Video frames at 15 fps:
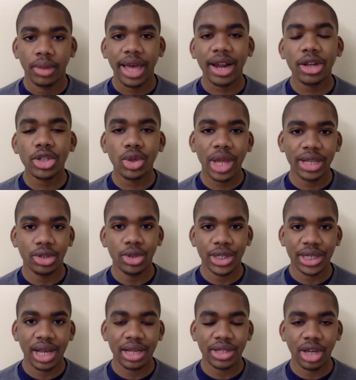I'd also like to
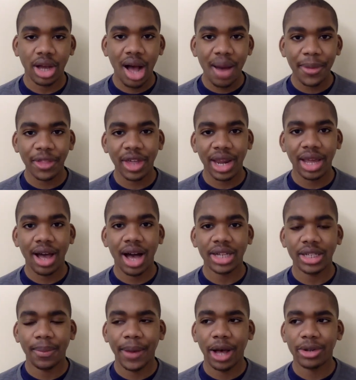discuss a comment that I
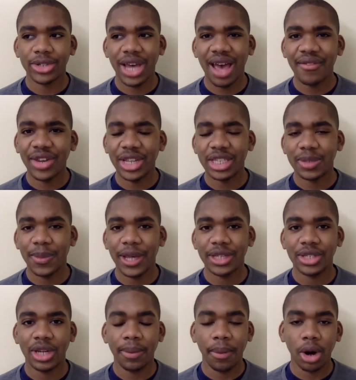got about
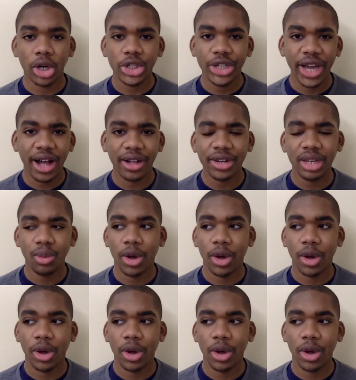evidence-based impartiality,